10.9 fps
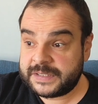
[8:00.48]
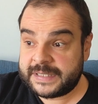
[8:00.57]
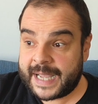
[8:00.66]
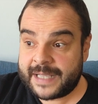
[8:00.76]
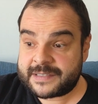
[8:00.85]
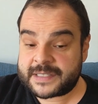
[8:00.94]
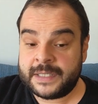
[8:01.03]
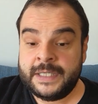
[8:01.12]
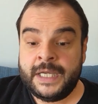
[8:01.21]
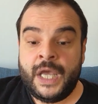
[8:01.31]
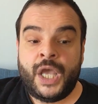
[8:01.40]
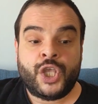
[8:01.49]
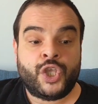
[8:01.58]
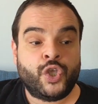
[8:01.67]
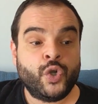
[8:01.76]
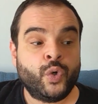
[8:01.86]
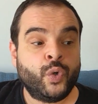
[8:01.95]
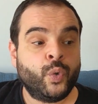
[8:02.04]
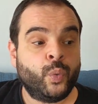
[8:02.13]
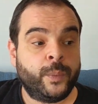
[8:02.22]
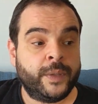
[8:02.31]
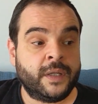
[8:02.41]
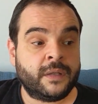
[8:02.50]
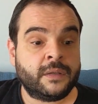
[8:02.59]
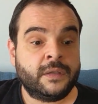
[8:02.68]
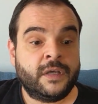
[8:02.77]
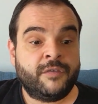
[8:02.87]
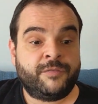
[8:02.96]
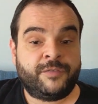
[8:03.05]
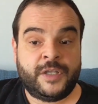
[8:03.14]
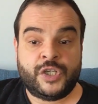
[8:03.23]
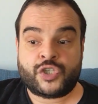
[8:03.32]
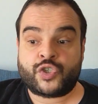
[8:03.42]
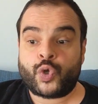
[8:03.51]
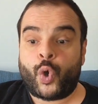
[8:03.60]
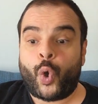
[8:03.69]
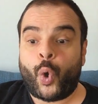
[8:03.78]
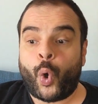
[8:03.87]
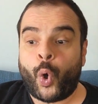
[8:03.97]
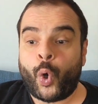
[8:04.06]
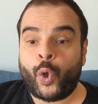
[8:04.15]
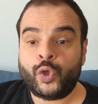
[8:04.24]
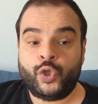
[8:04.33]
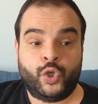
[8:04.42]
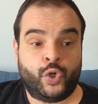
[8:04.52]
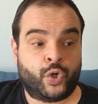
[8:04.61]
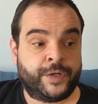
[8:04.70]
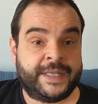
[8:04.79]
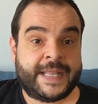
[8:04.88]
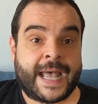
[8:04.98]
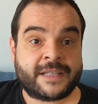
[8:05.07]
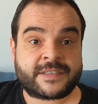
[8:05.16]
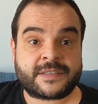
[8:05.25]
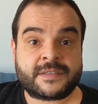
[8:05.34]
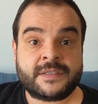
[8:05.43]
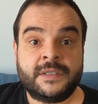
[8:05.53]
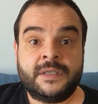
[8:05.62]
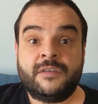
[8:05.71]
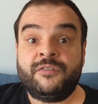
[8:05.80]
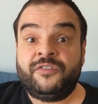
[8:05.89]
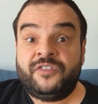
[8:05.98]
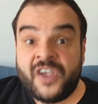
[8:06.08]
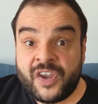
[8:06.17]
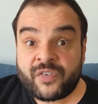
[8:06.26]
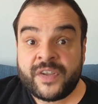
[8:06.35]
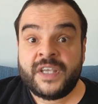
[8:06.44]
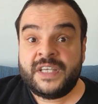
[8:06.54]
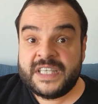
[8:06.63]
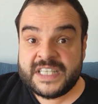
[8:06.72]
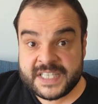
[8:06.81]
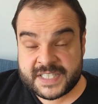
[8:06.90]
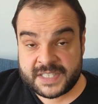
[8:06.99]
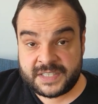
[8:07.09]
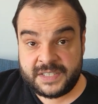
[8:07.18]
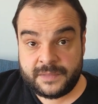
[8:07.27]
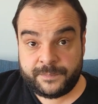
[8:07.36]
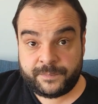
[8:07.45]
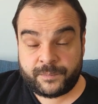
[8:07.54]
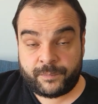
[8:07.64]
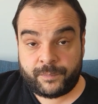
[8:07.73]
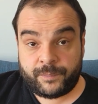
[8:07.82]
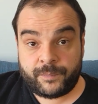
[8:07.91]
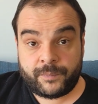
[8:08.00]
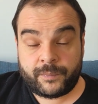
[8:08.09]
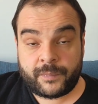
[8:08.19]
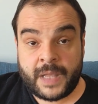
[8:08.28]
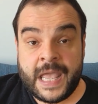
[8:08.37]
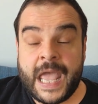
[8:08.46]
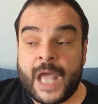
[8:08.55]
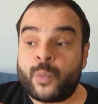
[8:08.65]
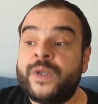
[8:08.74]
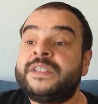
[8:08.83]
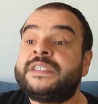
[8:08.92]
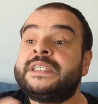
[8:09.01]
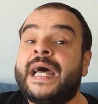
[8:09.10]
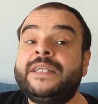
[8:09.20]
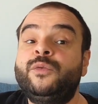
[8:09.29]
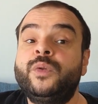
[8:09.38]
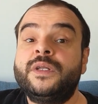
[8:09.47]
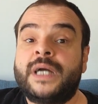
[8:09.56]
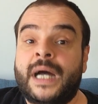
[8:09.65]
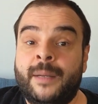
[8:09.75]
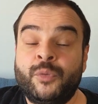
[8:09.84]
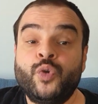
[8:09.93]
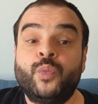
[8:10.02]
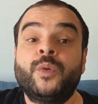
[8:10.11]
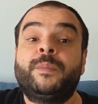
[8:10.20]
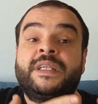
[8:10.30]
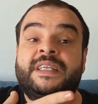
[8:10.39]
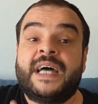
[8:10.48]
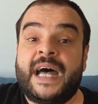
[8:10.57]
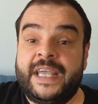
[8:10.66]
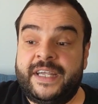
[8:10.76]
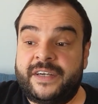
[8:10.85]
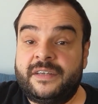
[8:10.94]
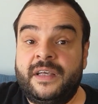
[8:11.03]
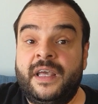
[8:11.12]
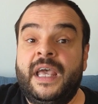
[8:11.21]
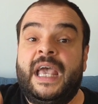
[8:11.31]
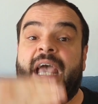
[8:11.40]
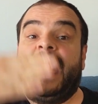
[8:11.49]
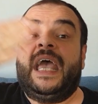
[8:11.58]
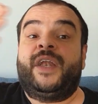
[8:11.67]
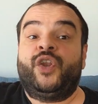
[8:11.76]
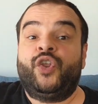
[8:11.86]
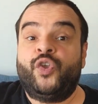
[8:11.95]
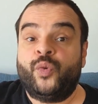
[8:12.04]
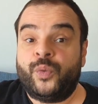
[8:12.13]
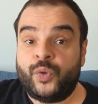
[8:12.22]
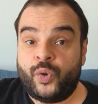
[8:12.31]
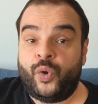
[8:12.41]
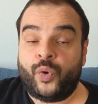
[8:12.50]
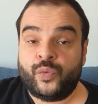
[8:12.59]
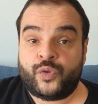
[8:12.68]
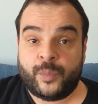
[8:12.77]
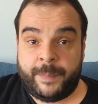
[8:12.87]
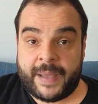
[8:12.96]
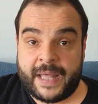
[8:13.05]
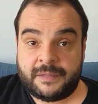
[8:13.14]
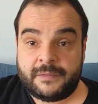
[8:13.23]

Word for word: task, you will finish all your tasks very easily. And when the night will come, you will be tired and you will go to bed.